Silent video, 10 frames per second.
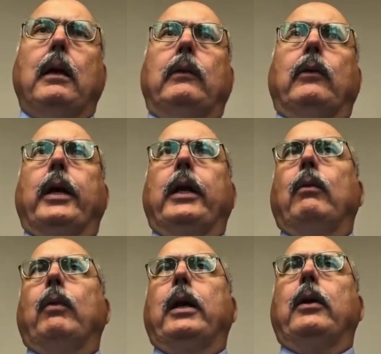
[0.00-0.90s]
So either
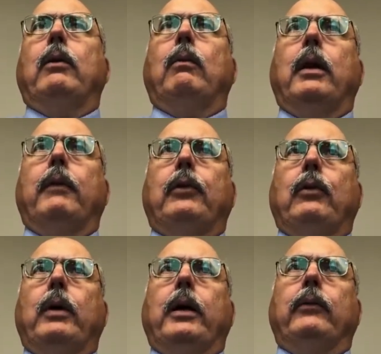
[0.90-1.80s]
we can do it one of two
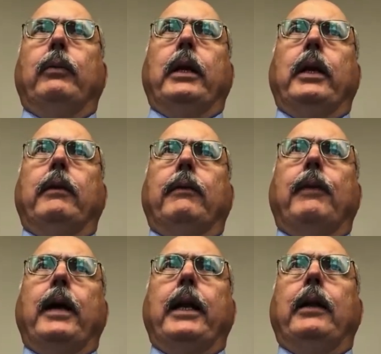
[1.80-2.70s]
ways. We can either
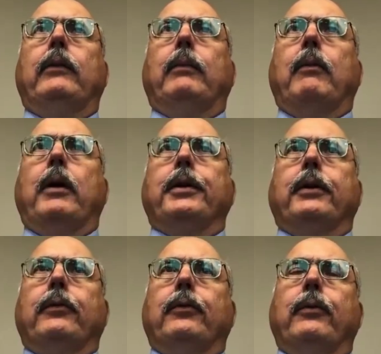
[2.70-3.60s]
finance the
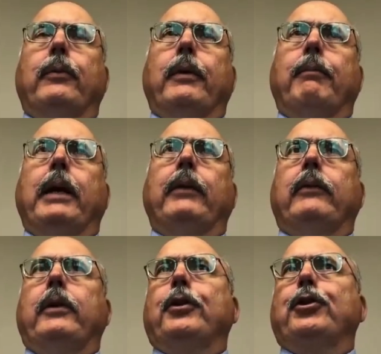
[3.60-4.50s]
project through uh,
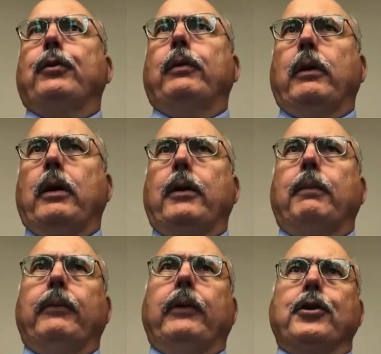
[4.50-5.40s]
basically a one hundred
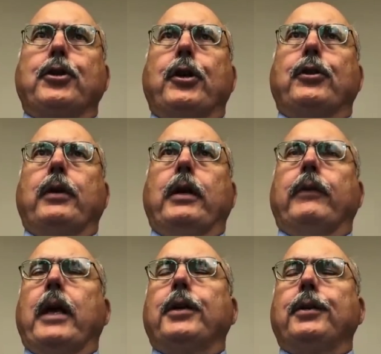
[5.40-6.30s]
percent share
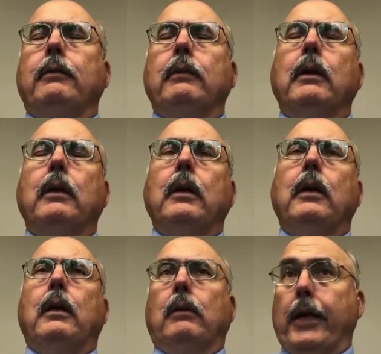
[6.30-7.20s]
transaction,
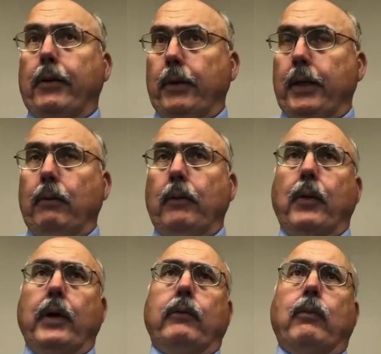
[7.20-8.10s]
like we did with
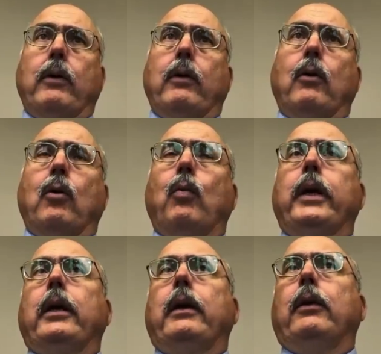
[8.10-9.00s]
Westwater, or we
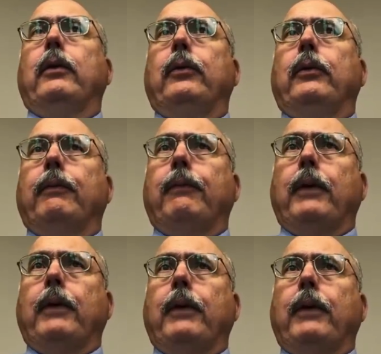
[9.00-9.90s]
could go do the
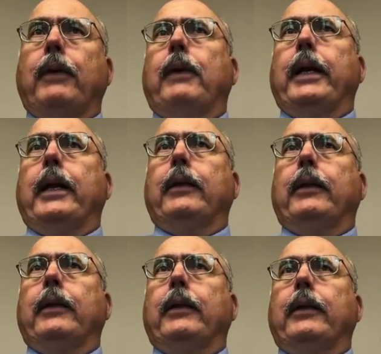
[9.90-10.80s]
fi do a
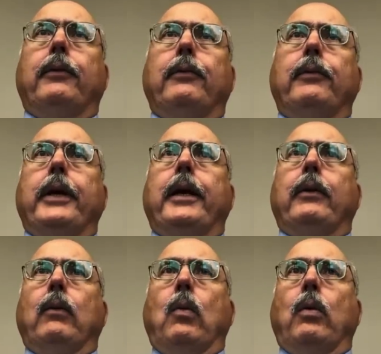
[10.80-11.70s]
financing, whether through debt
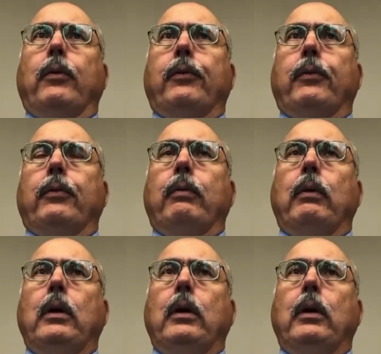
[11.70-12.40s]
or through,